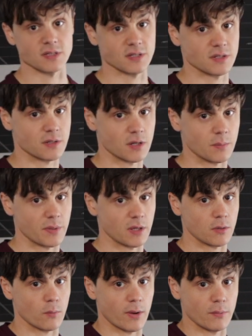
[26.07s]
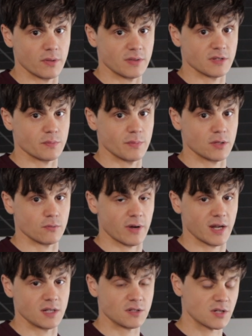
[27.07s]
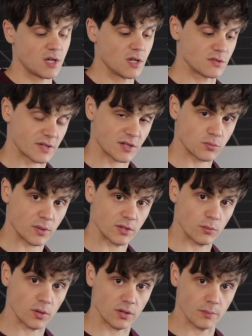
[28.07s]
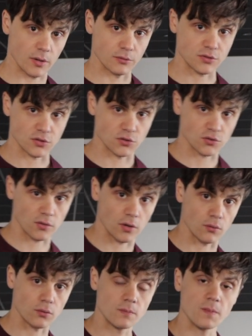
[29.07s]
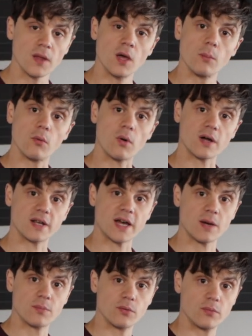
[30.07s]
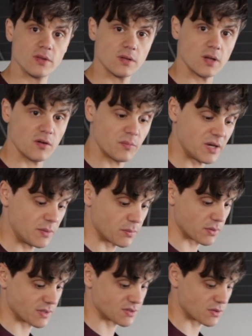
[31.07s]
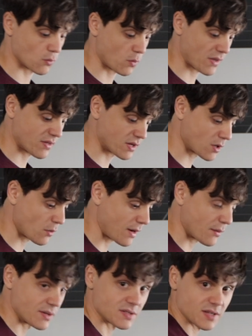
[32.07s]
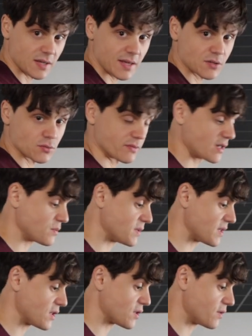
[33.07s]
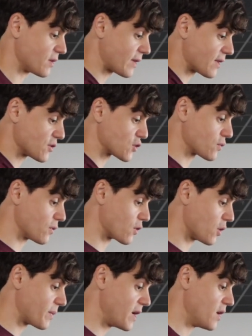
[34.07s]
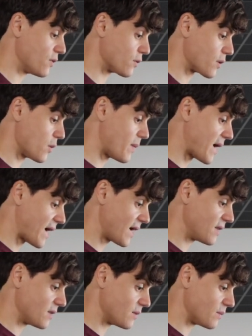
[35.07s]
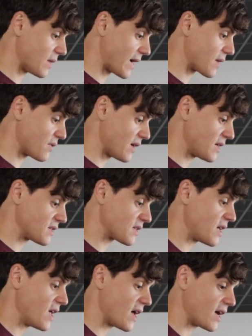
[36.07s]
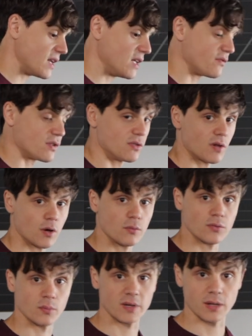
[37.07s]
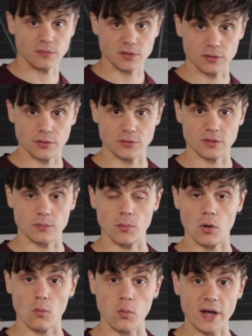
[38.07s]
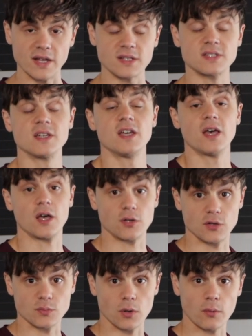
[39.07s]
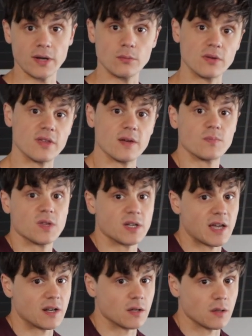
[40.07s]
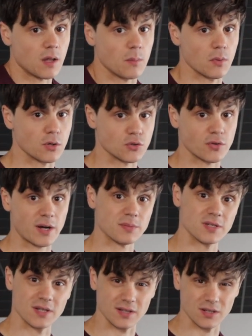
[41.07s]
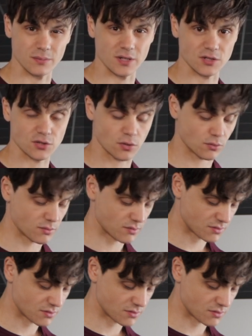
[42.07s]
is going to be when we're in this mid-range, so that's when you want the most control. But what can happen with a lot of people is that when they go out into that lateral raise position, they'll either shrug up, they'll go behind them like this, and even though they'll be able to lose more weight, use more weight with it, they're getting a lot more traps, a little bit of shoulder